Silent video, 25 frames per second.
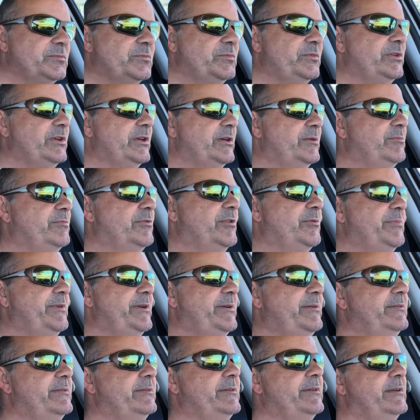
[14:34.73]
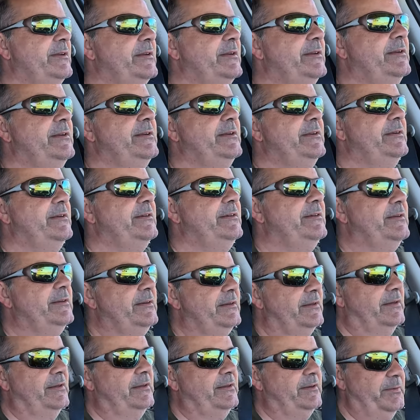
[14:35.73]
You know, In probably 400 meters at the
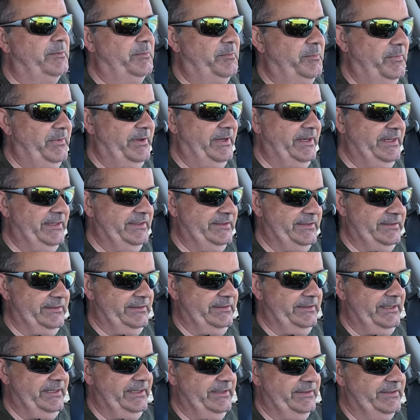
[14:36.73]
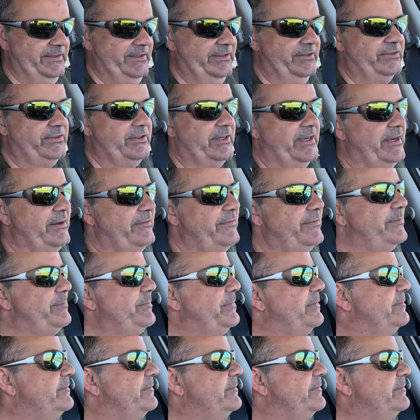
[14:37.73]
roundabout, easier to have them.